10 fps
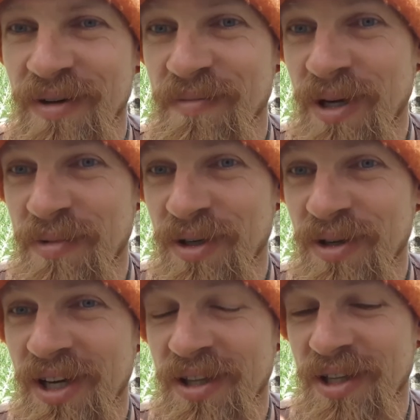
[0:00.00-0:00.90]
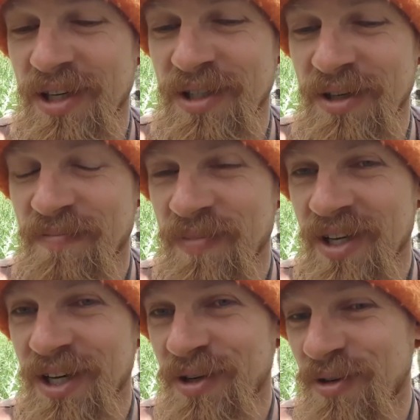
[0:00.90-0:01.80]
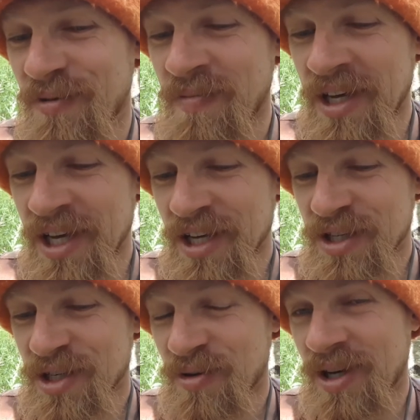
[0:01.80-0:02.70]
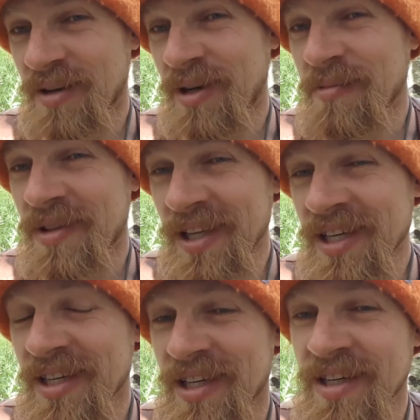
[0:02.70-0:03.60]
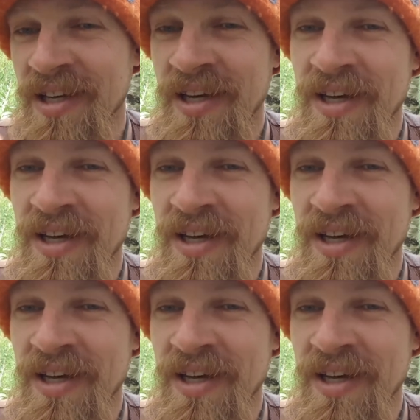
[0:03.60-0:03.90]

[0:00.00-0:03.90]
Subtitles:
Maybe you like that idea. I don't know. So I'm thinking